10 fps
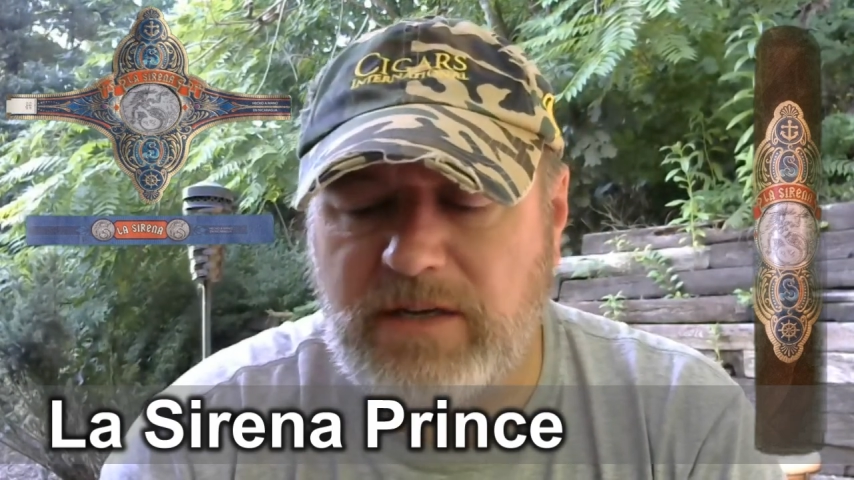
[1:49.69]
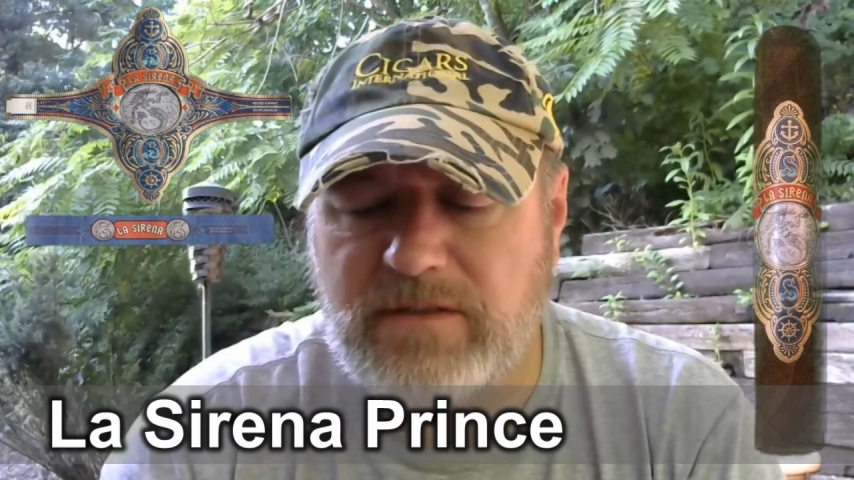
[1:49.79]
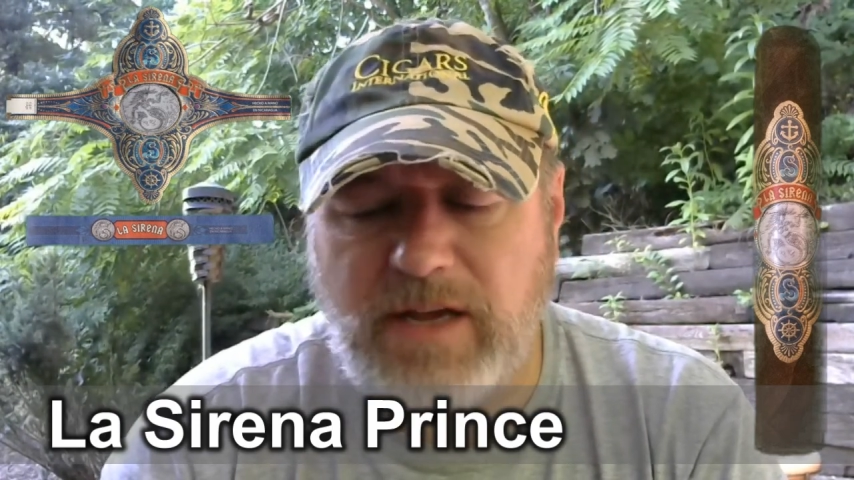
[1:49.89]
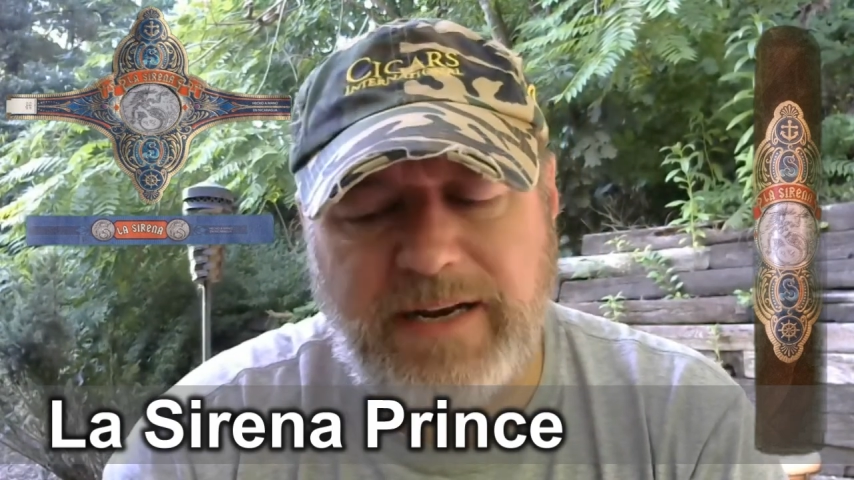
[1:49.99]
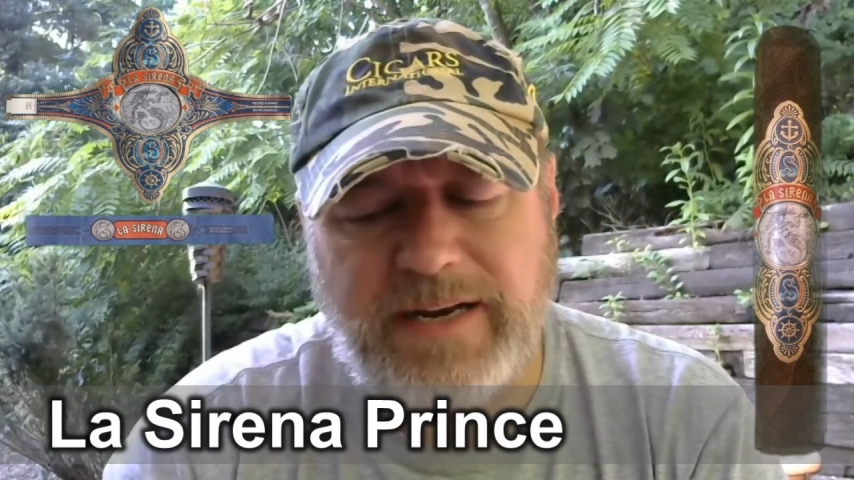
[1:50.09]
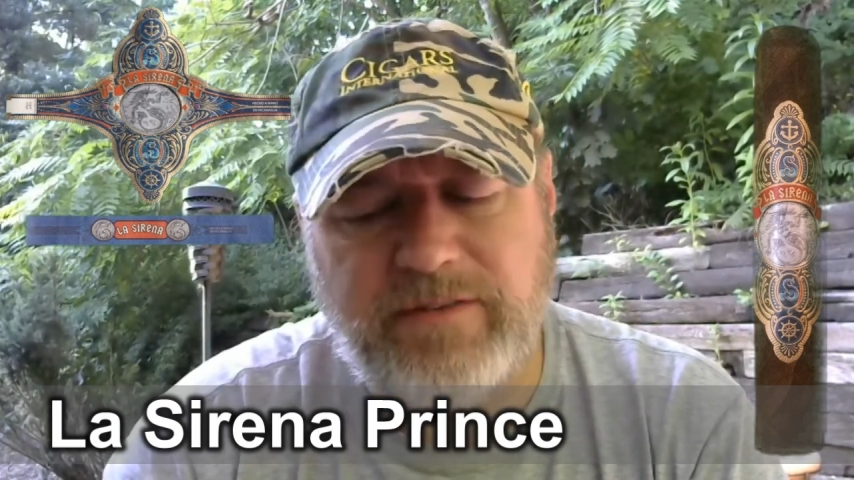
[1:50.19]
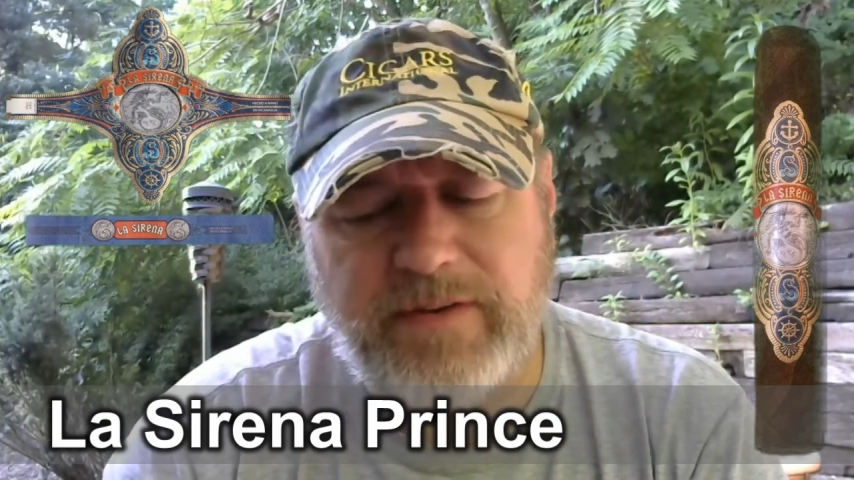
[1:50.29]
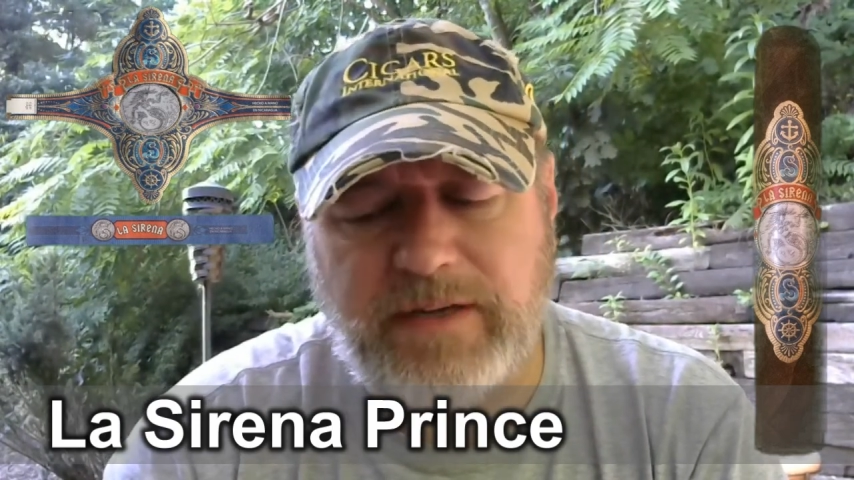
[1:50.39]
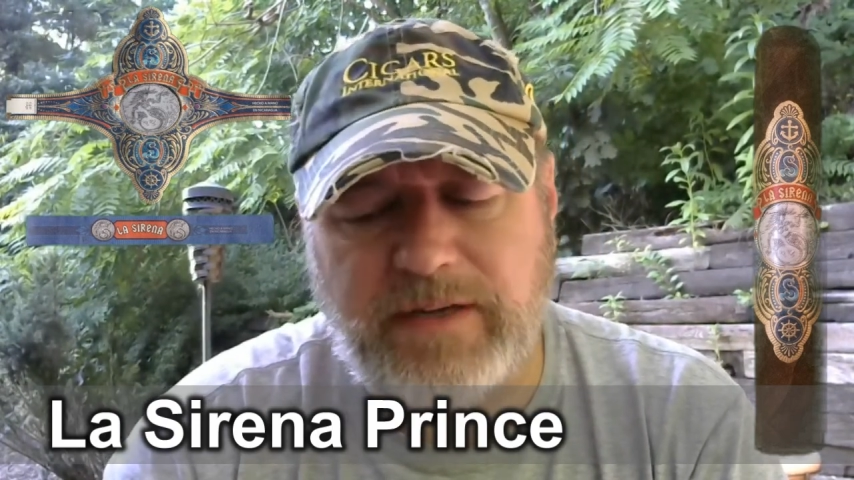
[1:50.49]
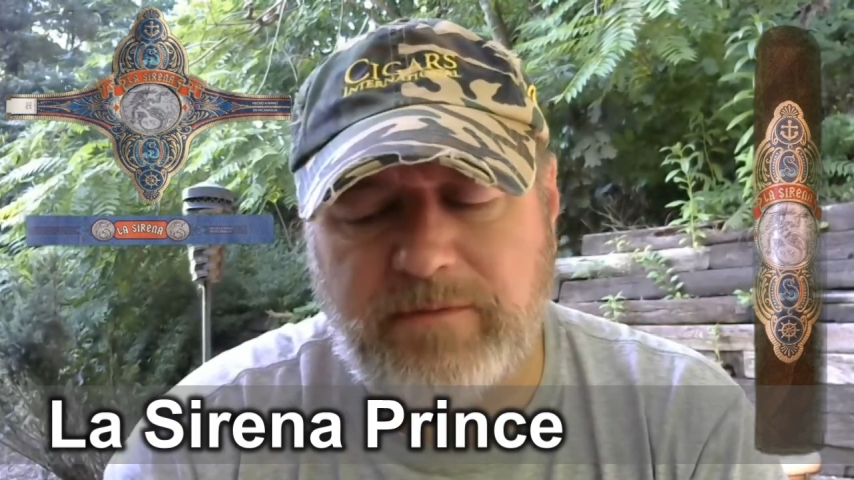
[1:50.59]
kind
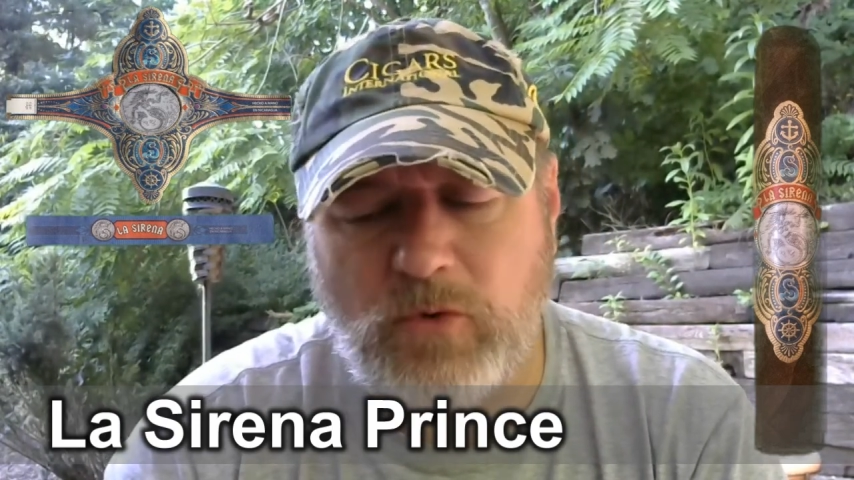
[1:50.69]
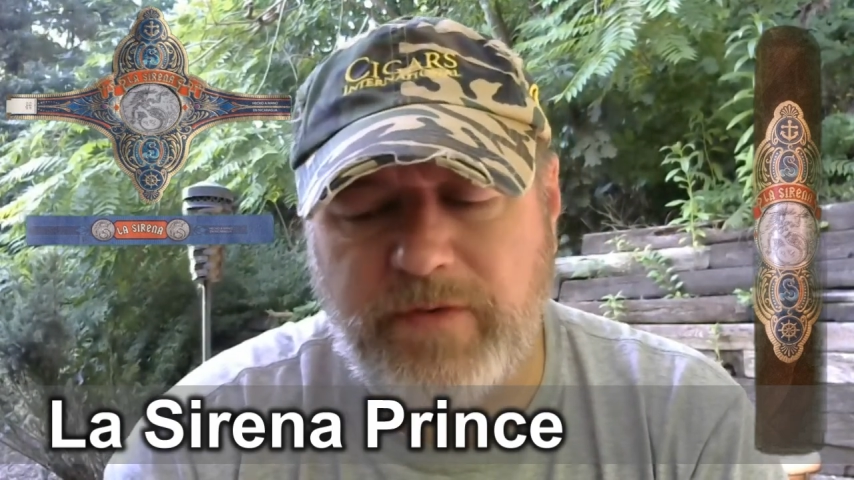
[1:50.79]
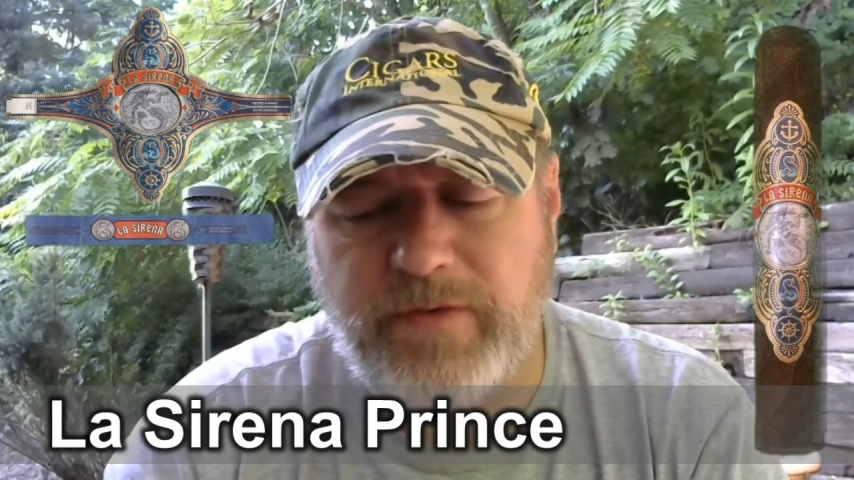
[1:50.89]
of more of